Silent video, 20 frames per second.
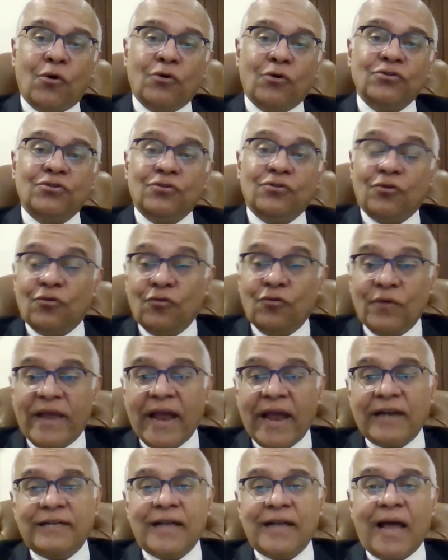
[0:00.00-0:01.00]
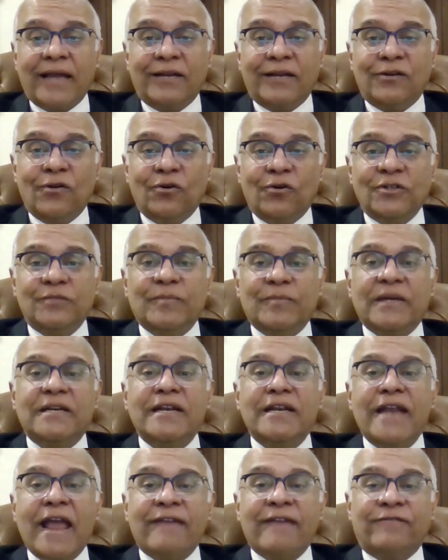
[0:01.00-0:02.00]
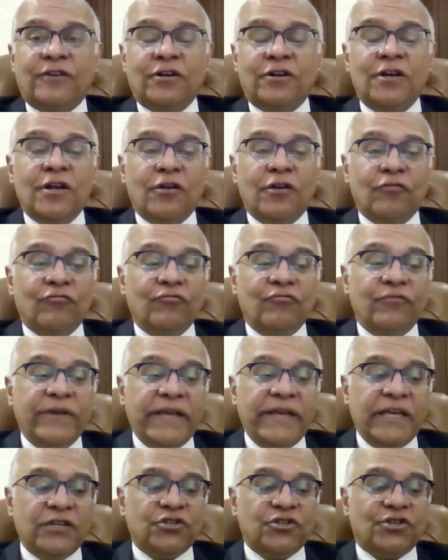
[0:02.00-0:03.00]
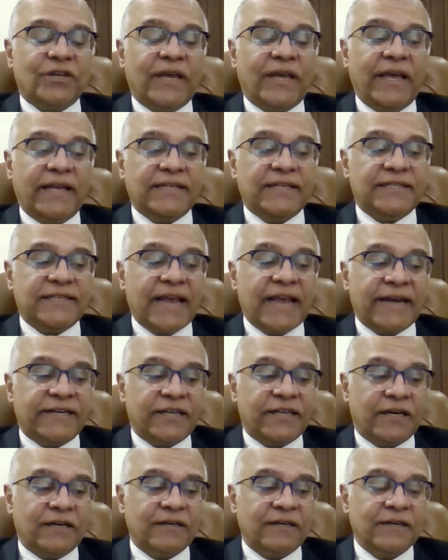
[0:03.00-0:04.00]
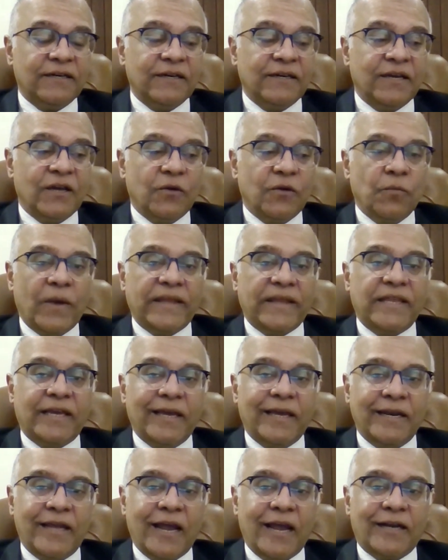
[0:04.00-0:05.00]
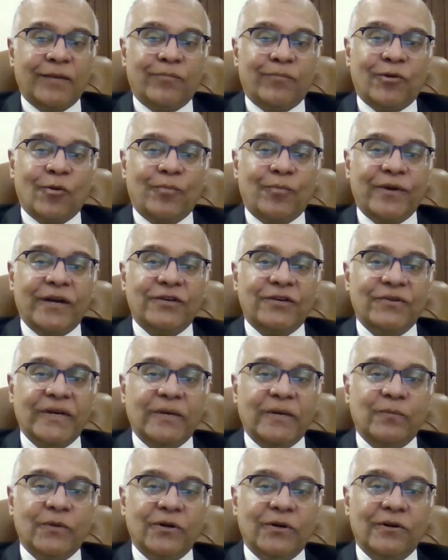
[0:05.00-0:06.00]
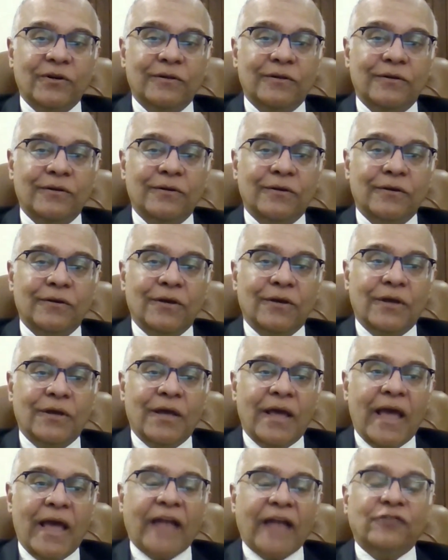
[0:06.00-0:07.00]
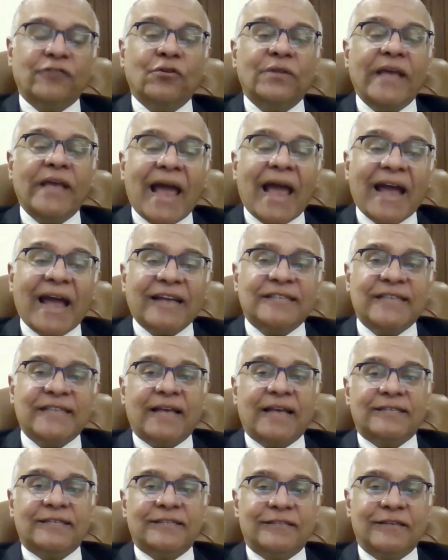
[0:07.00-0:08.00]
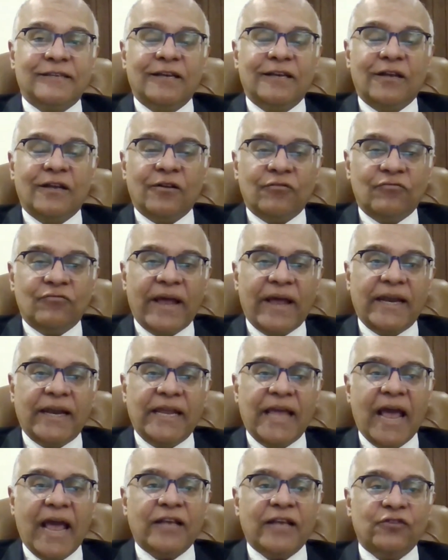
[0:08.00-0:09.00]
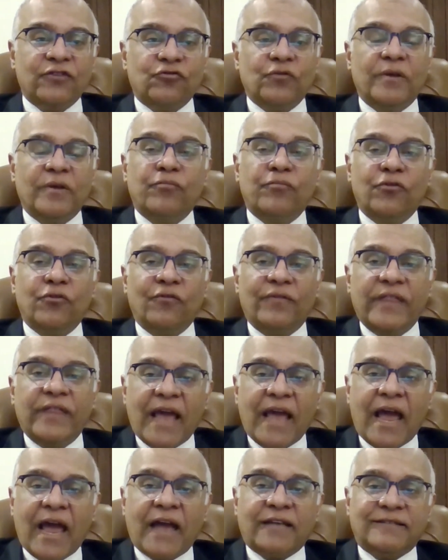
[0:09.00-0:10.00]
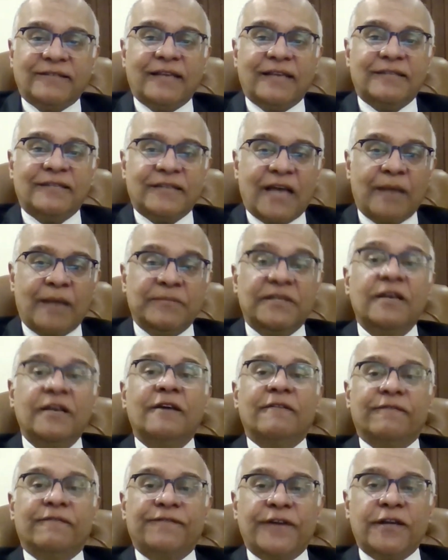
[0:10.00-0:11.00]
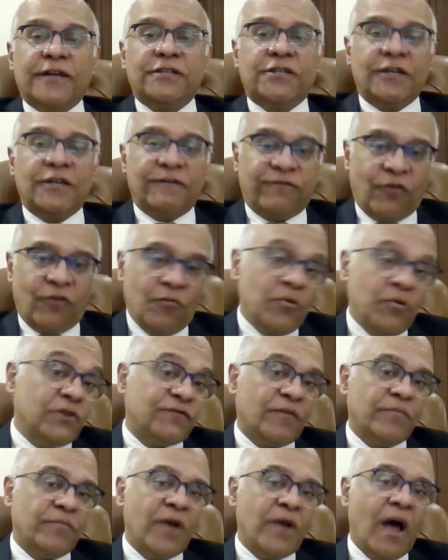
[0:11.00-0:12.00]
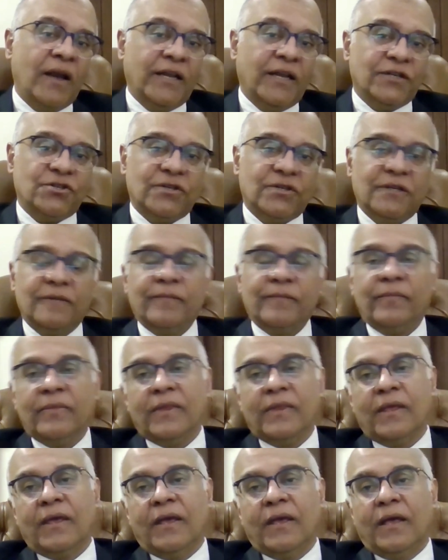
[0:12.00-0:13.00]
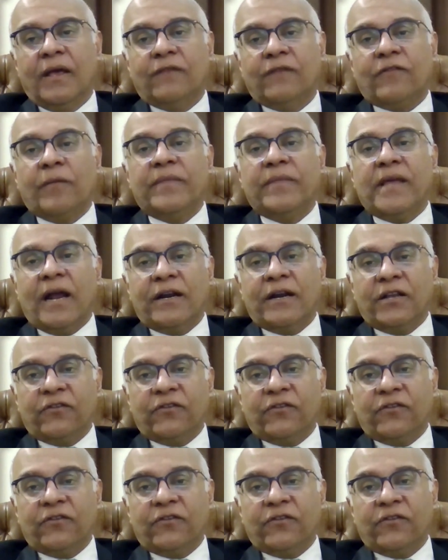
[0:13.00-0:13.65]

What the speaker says: Or those who get diagnosed but never reach a center where they can get appropriate treatment. And so the access really has to improve. And the access comes first and foremost from knowledge,